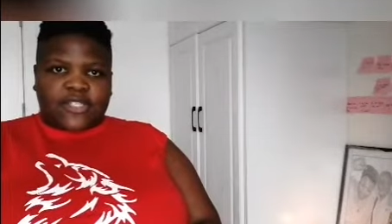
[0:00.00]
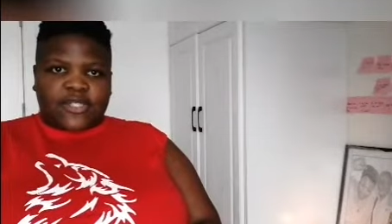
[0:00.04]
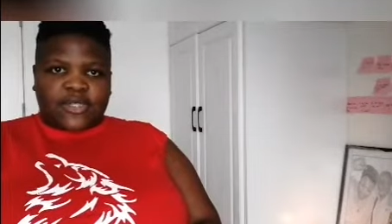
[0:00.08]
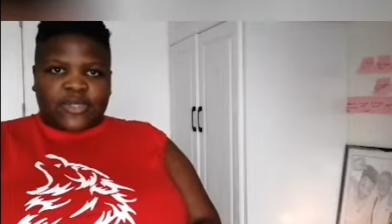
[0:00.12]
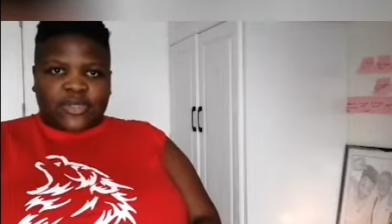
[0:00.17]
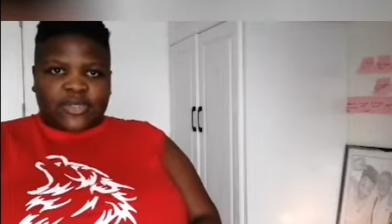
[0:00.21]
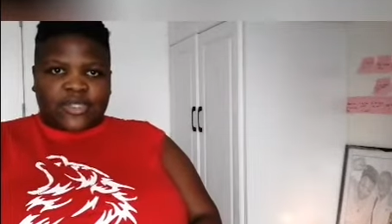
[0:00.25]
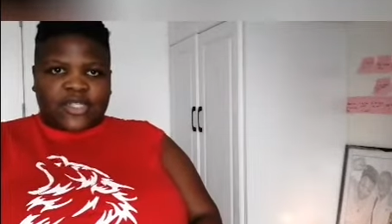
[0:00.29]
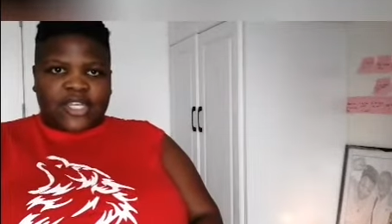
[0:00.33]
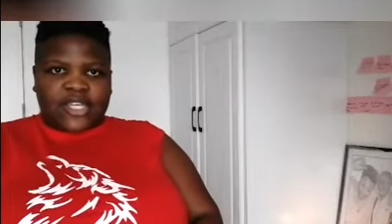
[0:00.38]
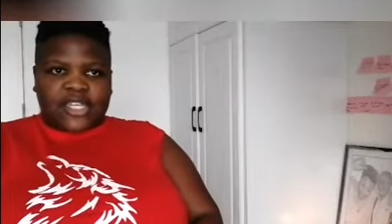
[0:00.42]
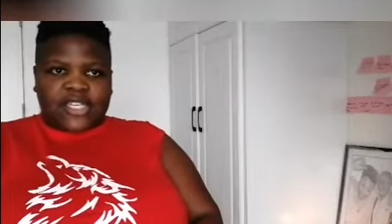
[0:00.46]

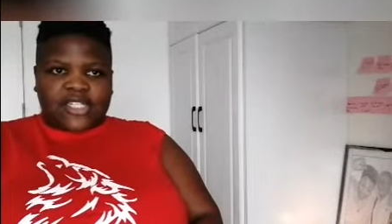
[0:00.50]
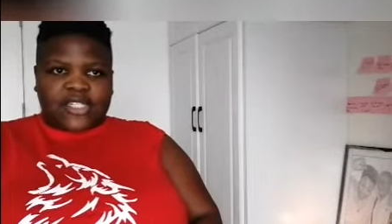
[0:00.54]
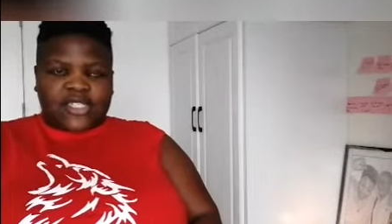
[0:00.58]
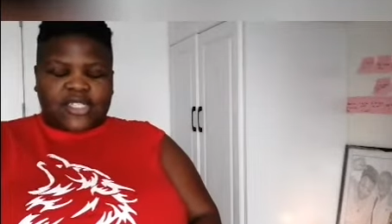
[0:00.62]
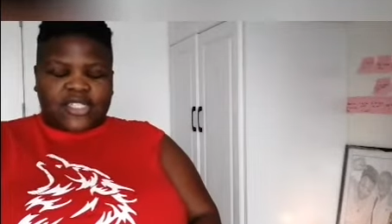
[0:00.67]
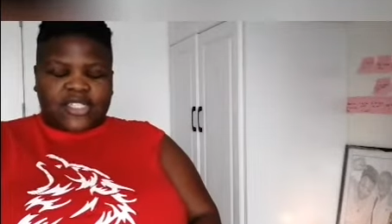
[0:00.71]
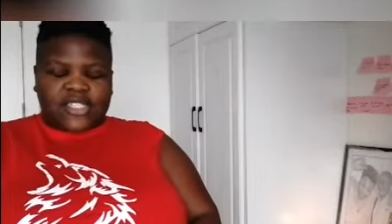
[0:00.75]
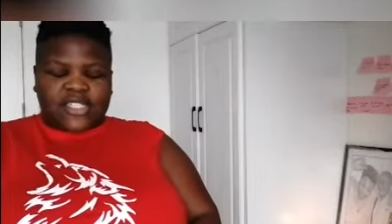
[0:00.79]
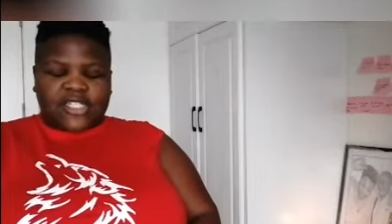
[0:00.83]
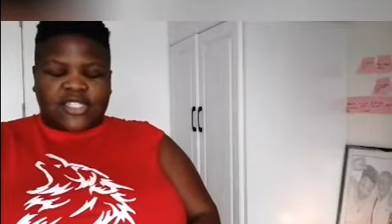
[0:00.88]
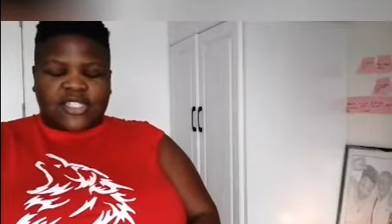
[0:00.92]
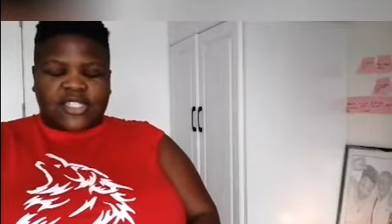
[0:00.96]
So that
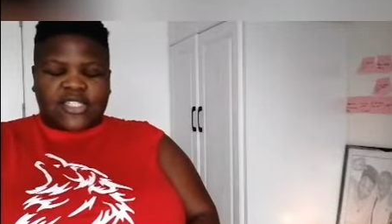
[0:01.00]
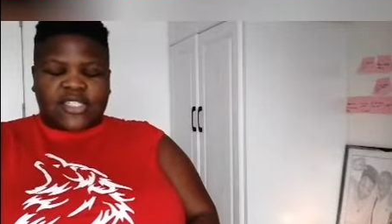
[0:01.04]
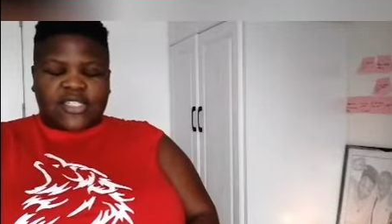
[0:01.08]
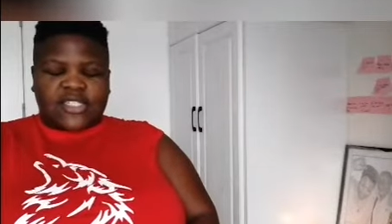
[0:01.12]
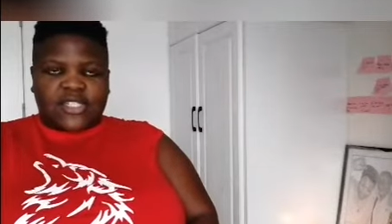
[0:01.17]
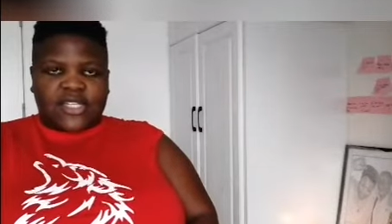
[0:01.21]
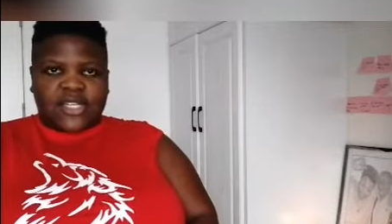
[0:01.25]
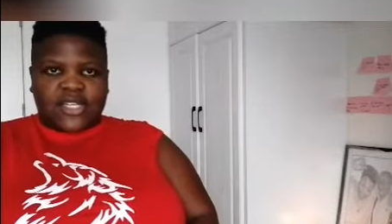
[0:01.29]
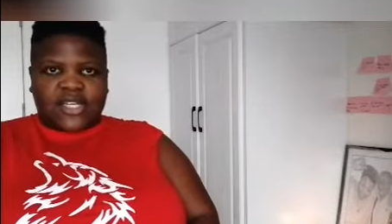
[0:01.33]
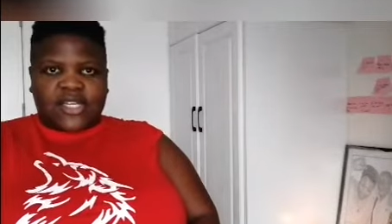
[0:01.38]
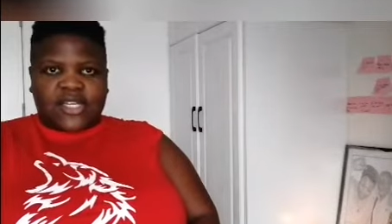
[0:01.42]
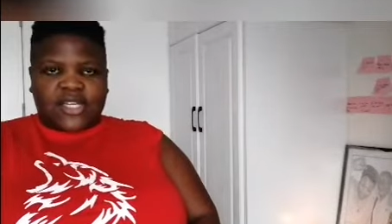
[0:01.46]
is just
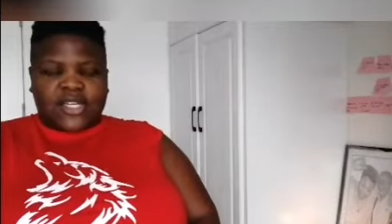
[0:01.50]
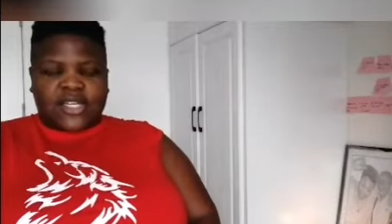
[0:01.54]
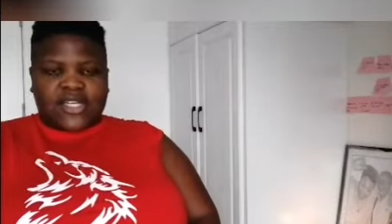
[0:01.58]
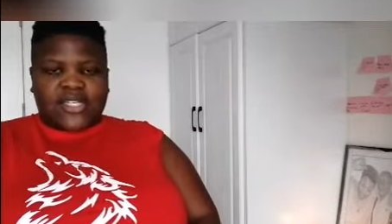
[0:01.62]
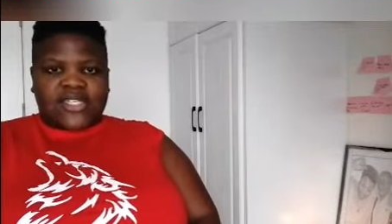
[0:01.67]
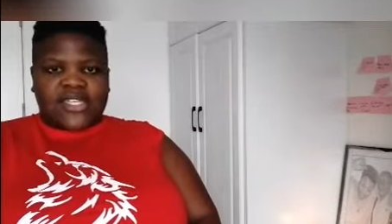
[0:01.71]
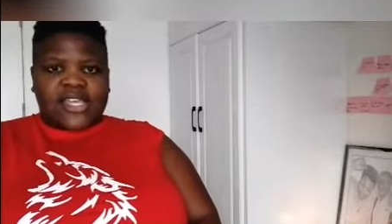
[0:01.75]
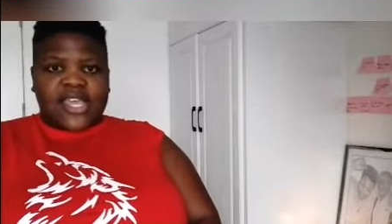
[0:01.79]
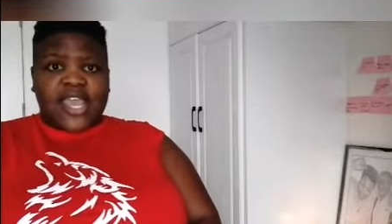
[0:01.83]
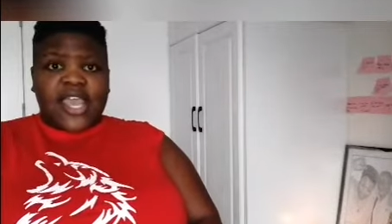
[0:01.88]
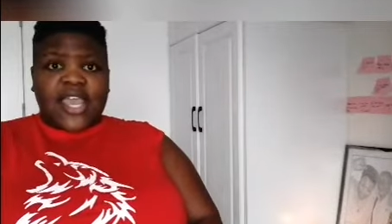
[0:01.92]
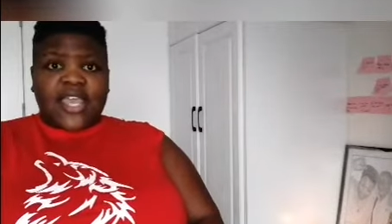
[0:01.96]

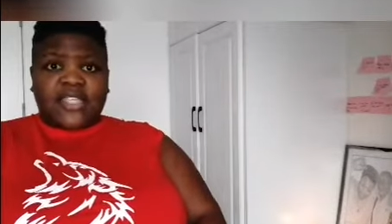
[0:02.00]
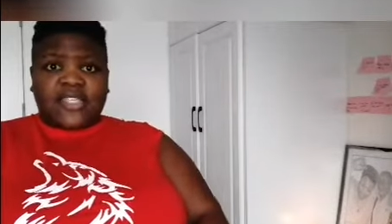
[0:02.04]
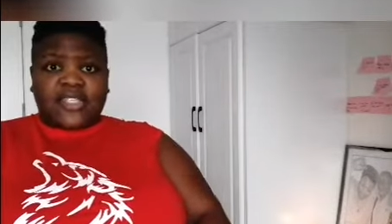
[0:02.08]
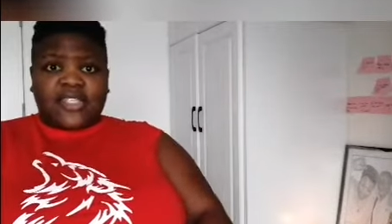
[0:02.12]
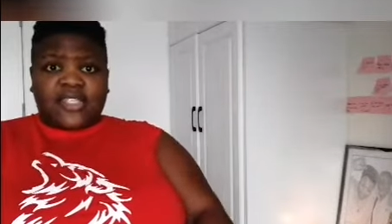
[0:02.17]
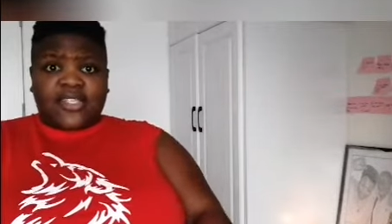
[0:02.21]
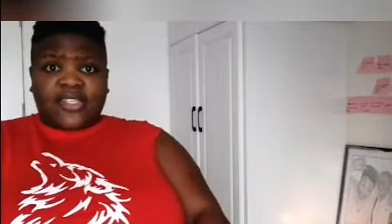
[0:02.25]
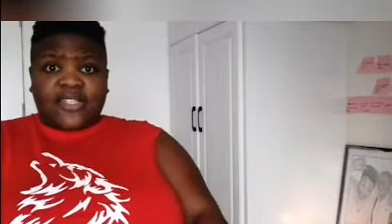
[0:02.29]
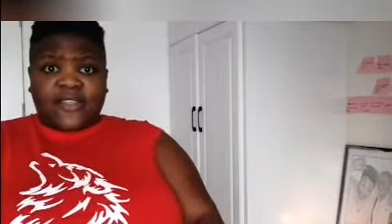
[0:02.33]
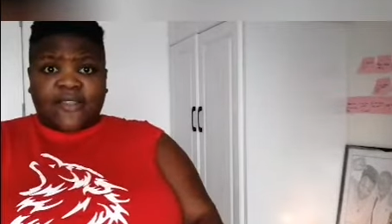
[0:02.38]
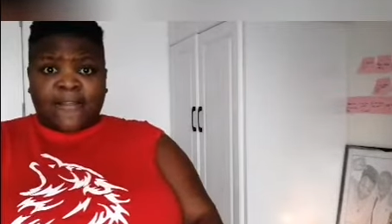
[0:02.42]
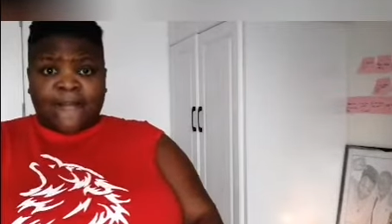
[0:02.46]

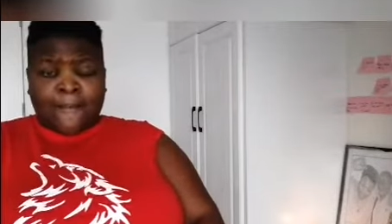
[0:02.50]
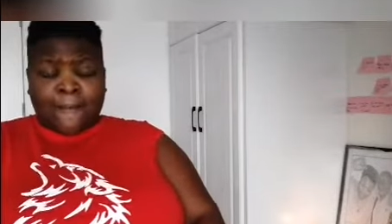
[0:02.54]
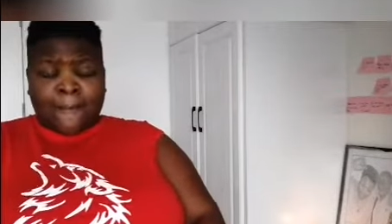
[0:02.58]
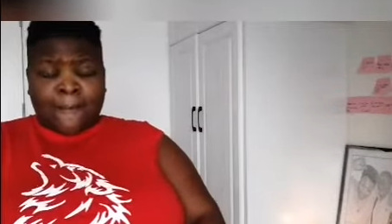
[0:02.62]
tense.